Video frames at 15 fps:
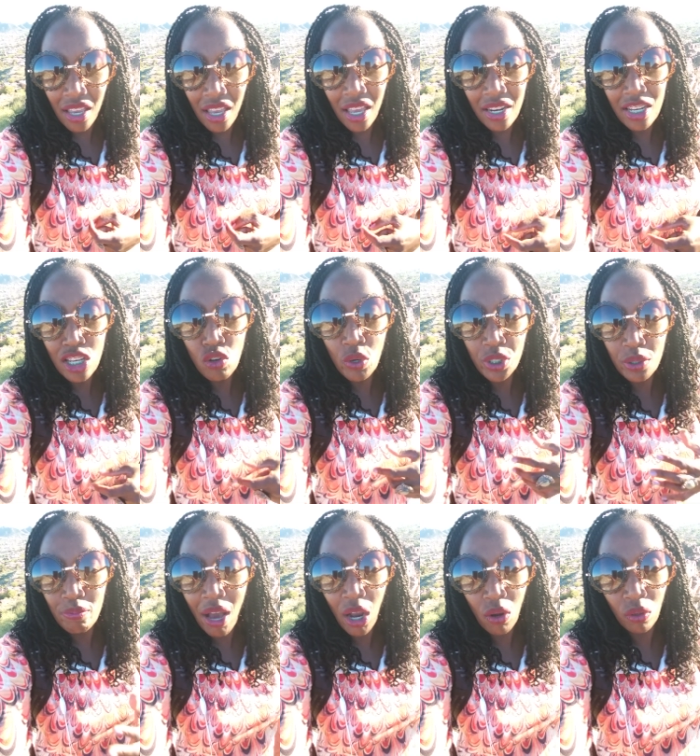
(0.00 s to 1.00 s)
and he was
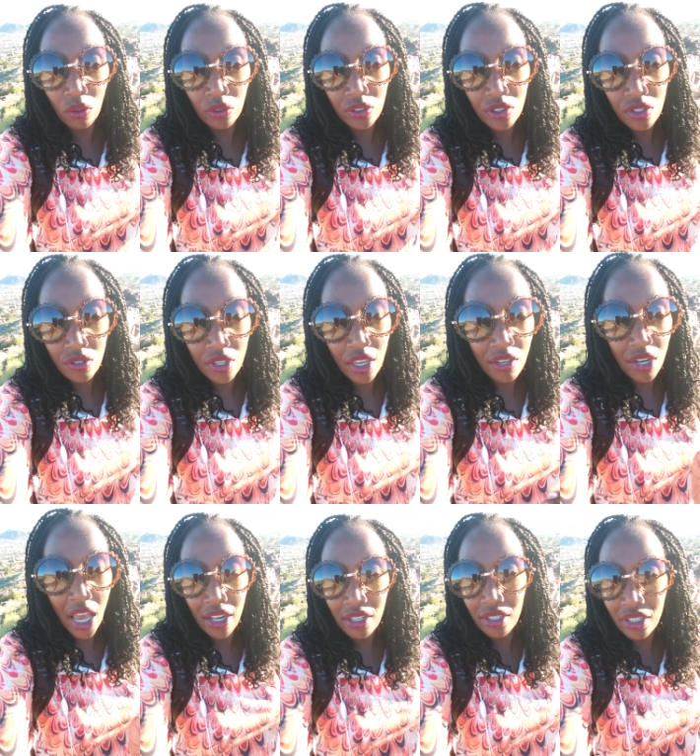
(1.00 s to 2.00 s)
smuggled to the
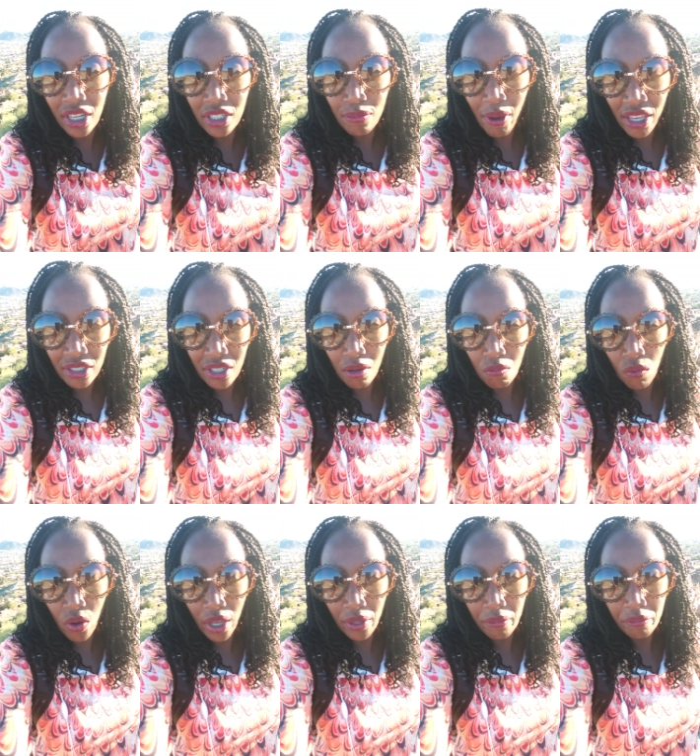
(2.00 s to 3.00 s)
United States by
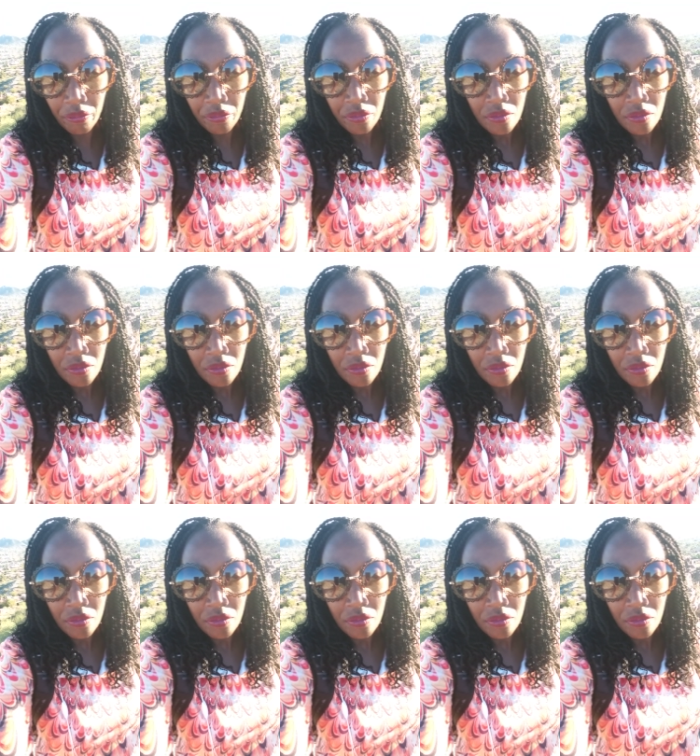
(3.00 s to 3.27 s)
someone.